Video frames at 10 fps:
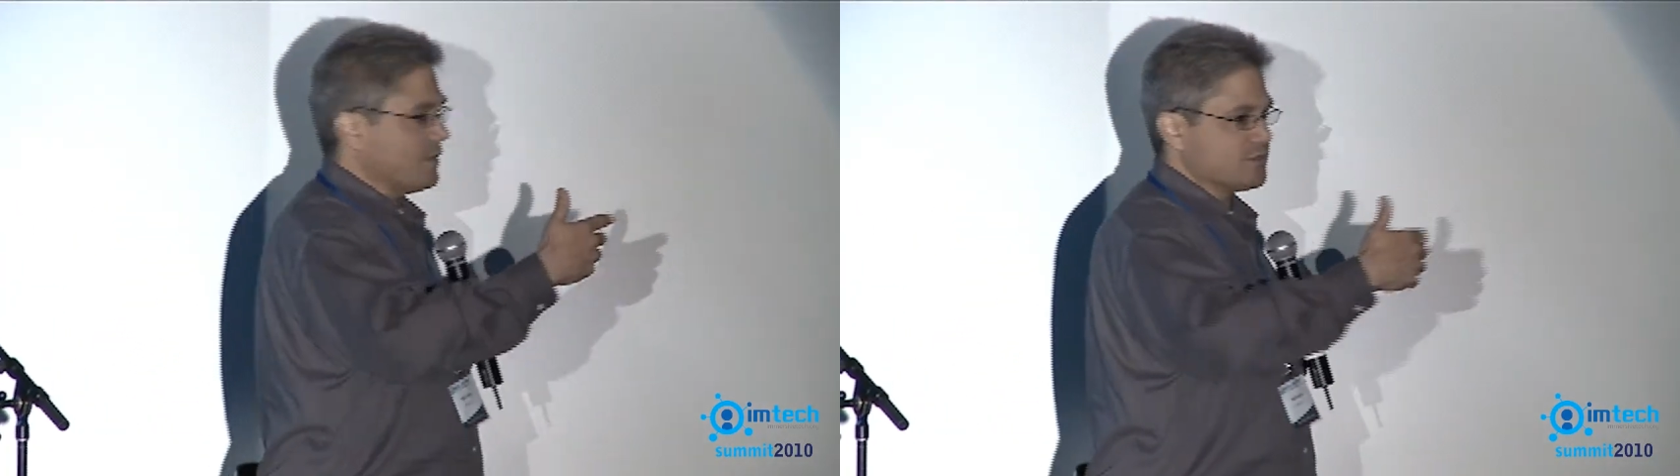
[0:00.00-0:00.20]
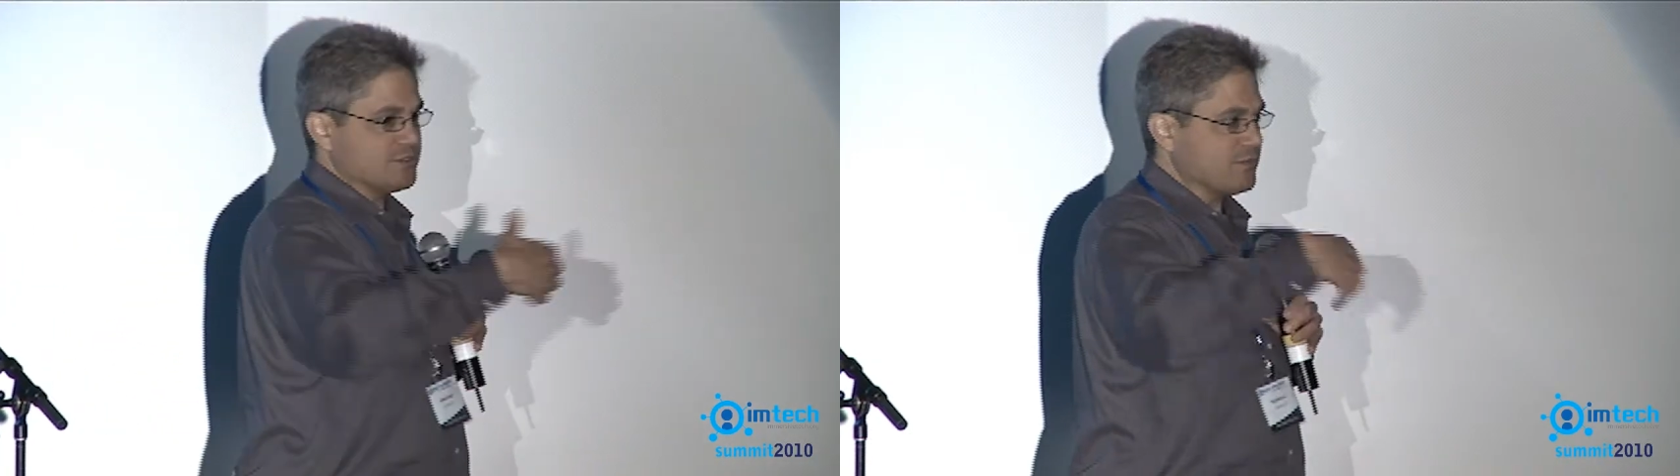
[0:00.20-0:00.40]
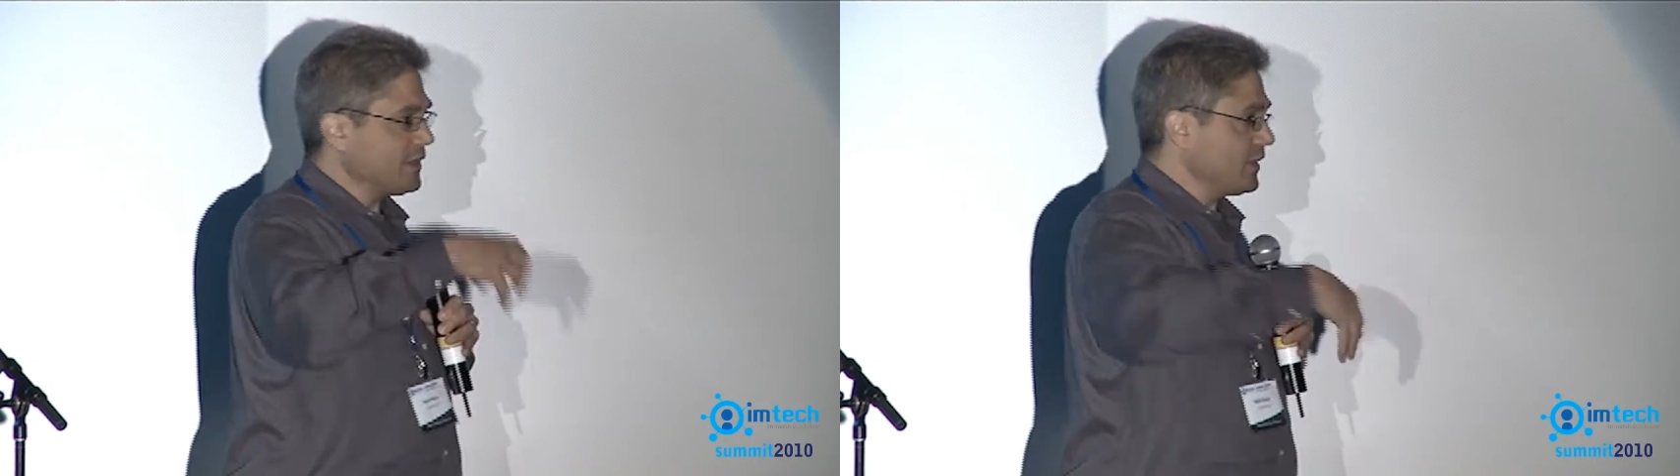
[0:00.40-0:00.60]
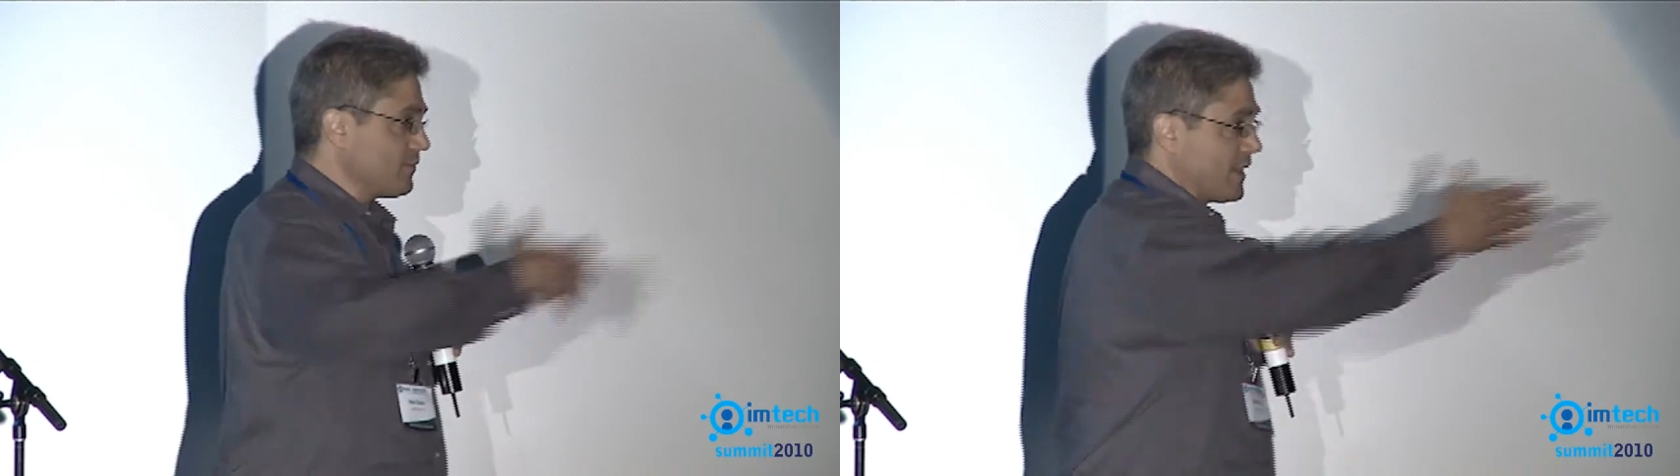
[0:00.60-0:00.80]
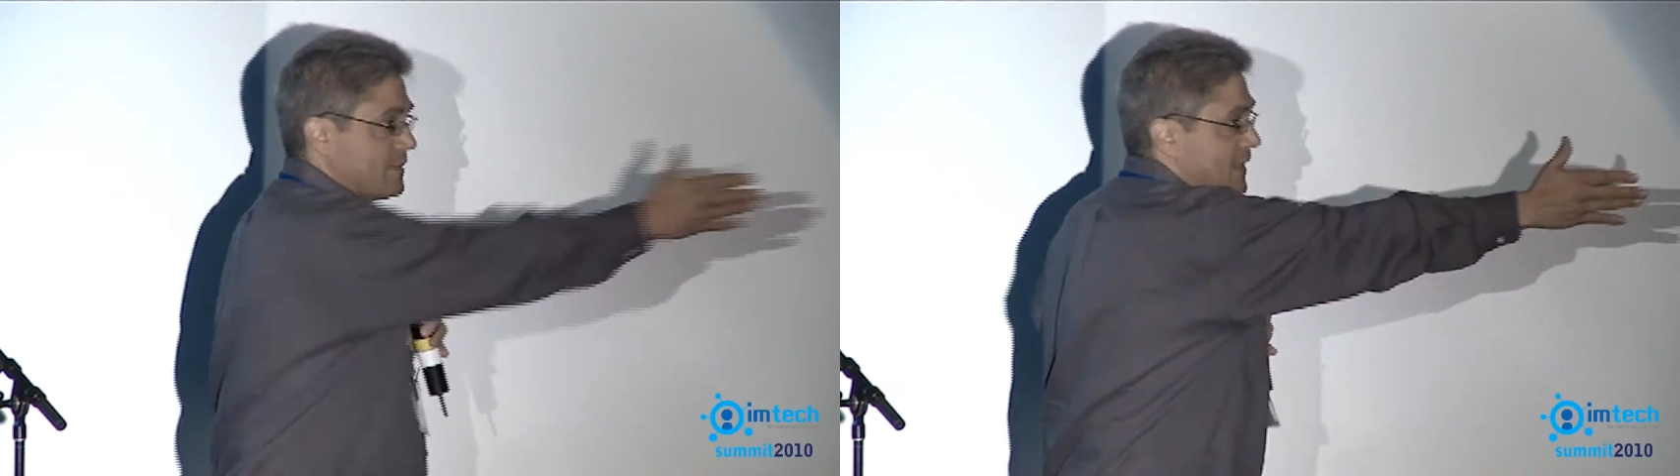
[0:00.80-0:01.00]
which is bringing it
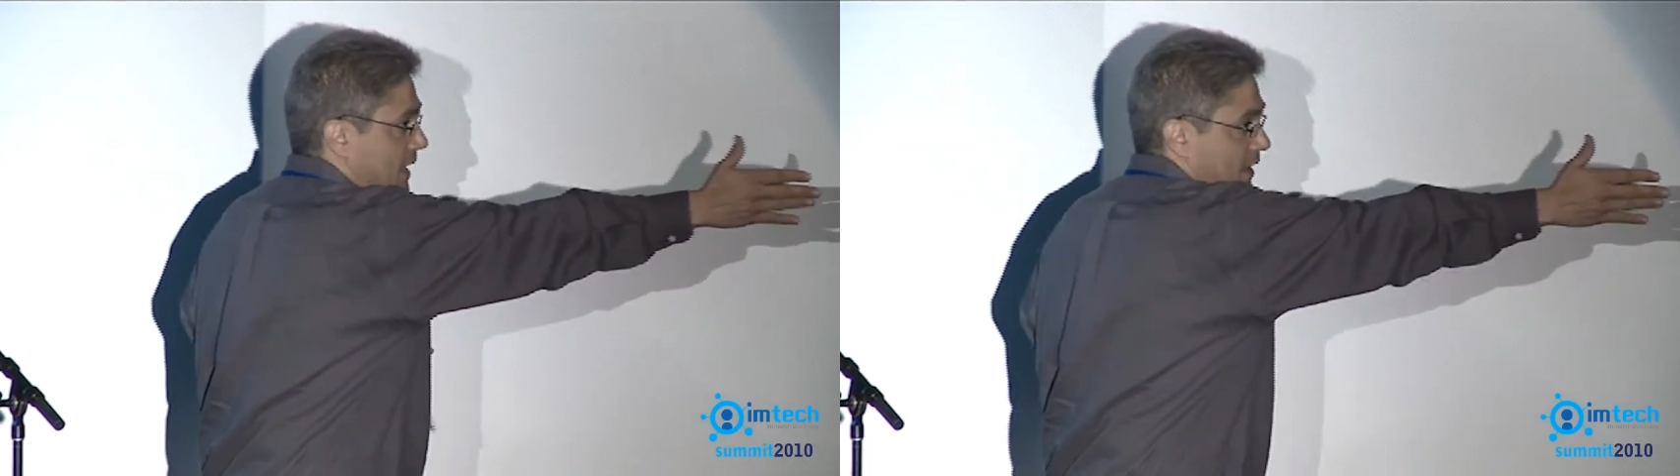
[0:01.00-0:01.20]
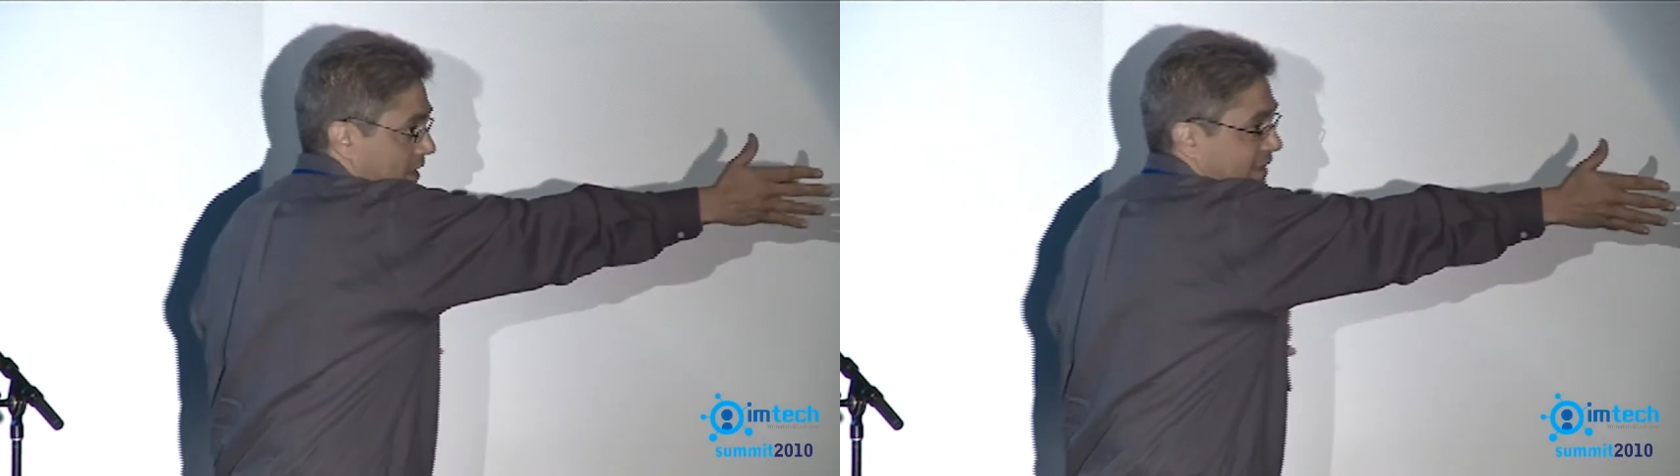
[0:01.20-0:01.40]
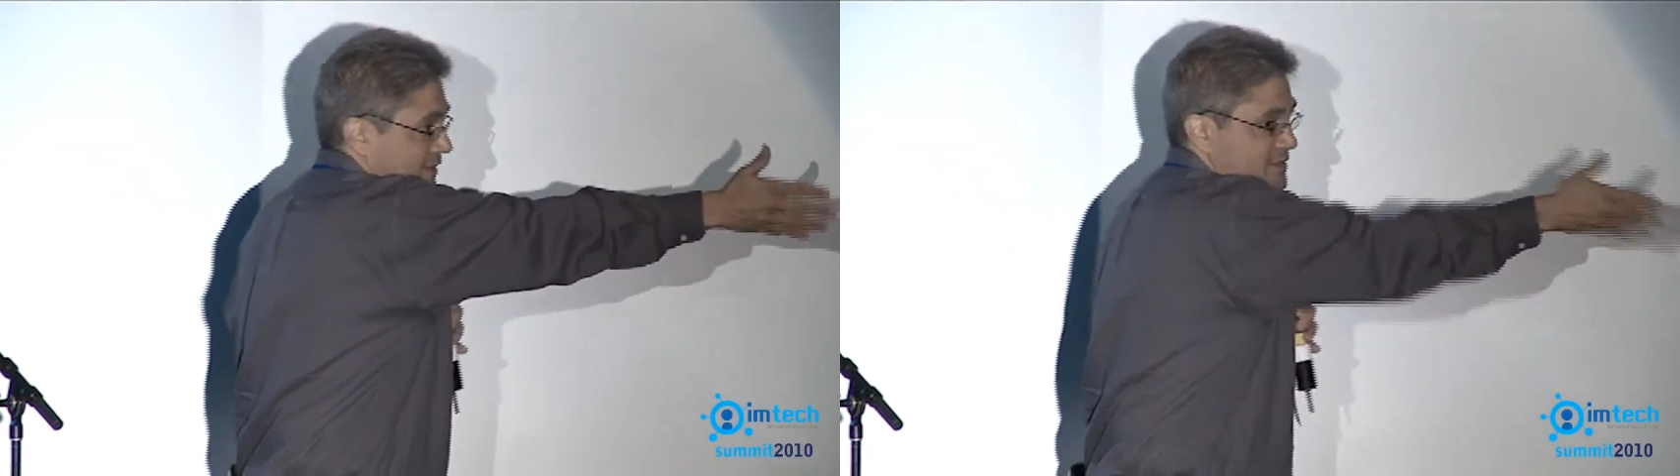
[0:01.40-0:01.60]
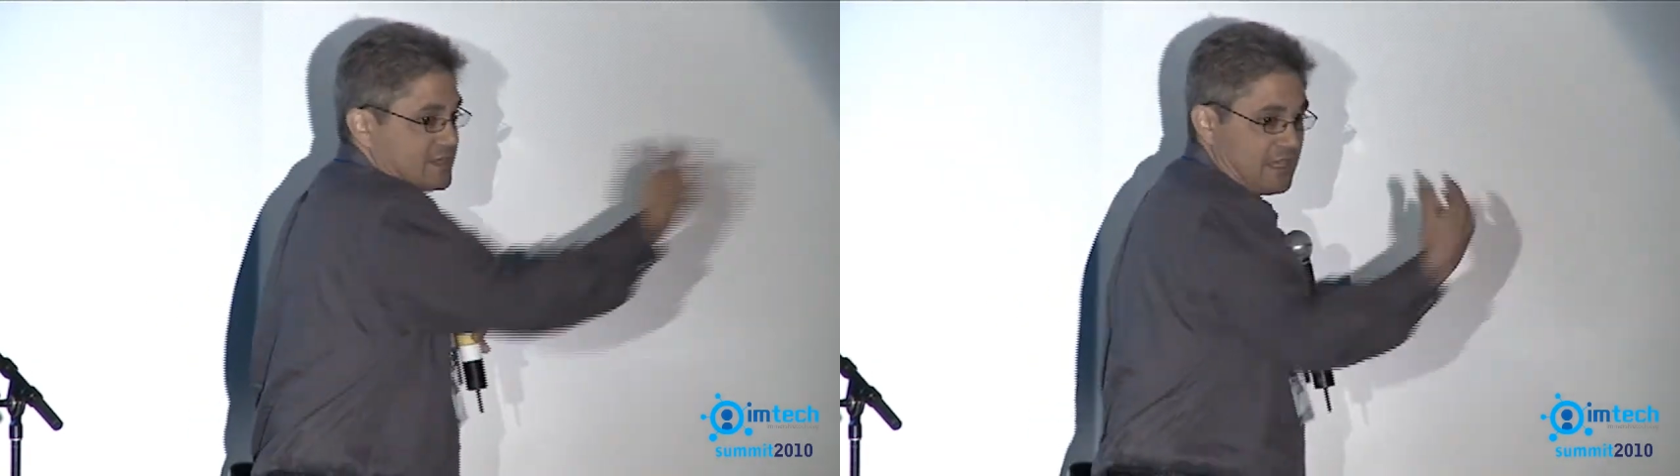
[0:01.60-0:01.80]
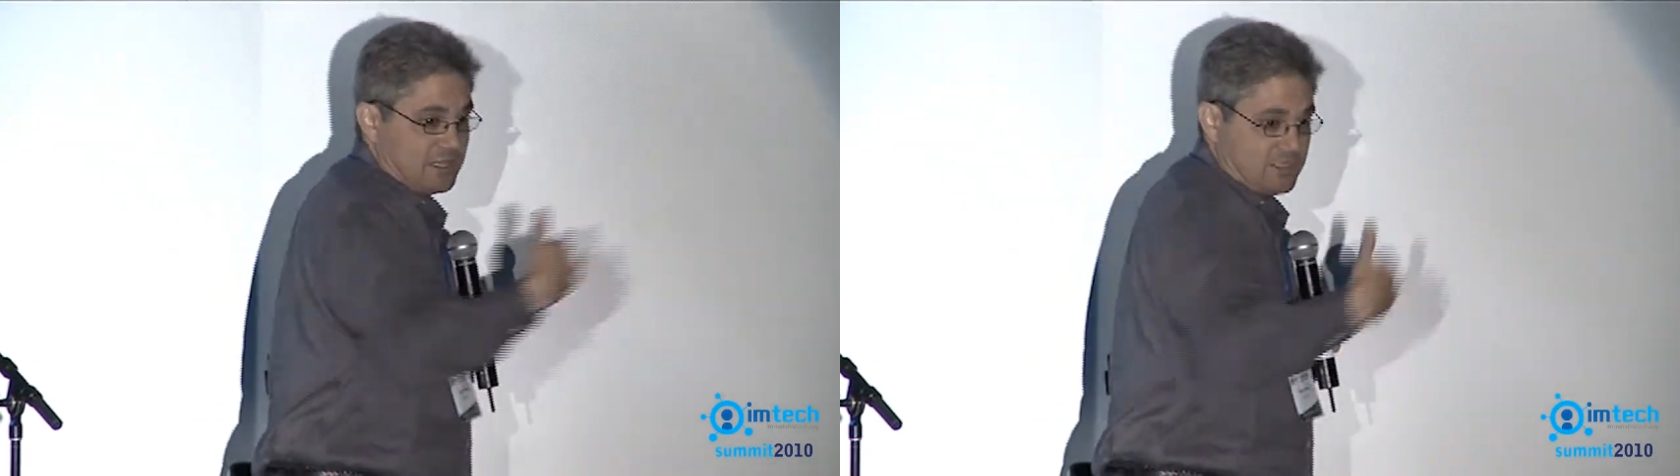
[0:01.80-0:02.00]
right back on the
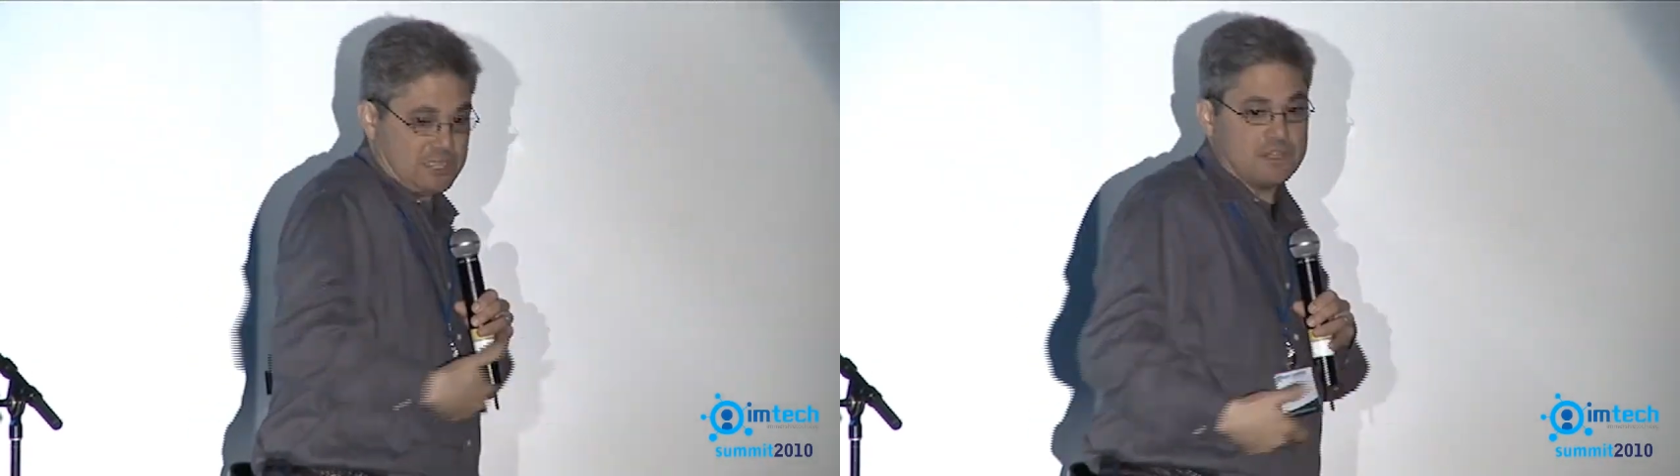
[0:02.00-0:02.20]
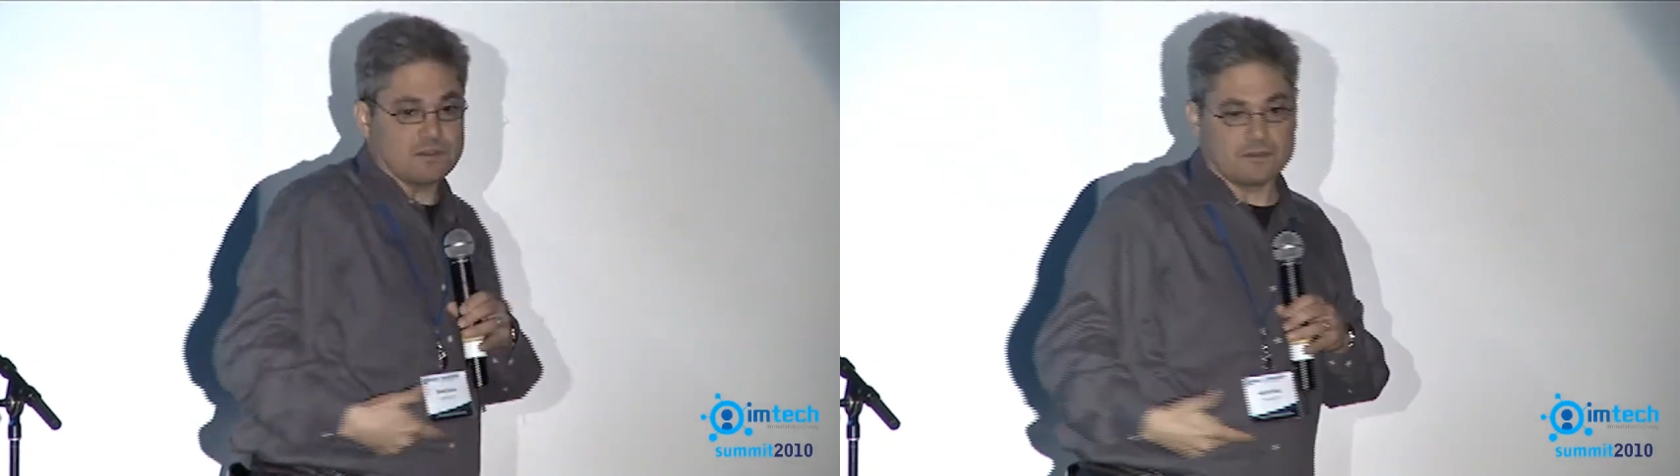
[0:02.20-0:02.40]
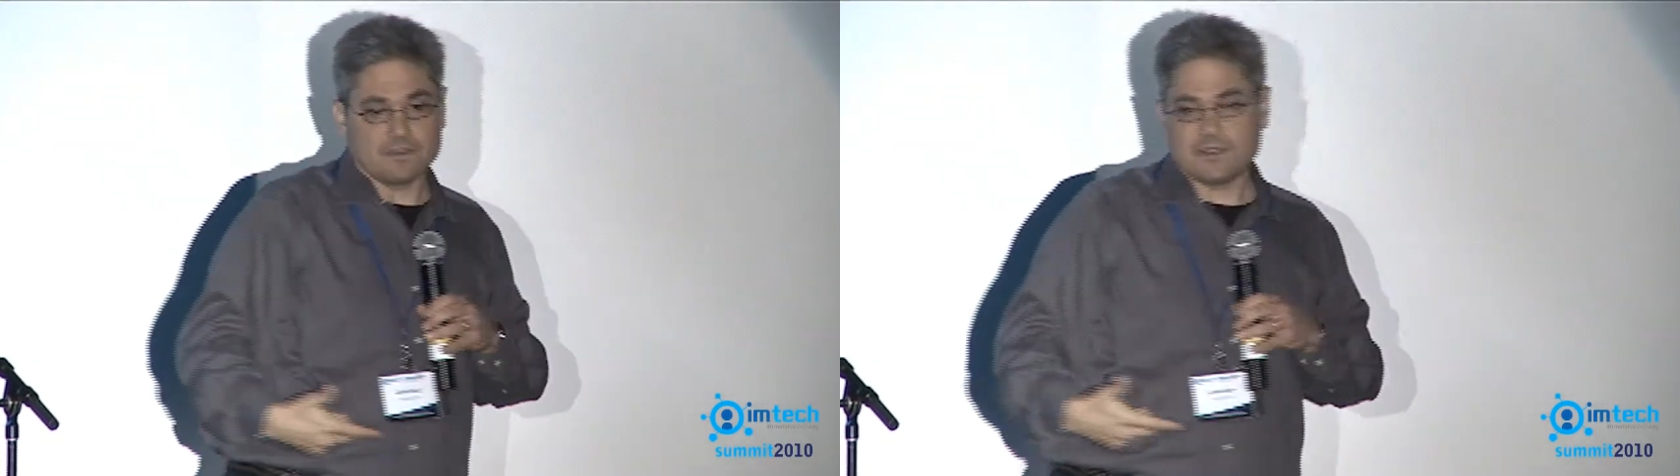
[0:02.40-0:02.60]
stage here.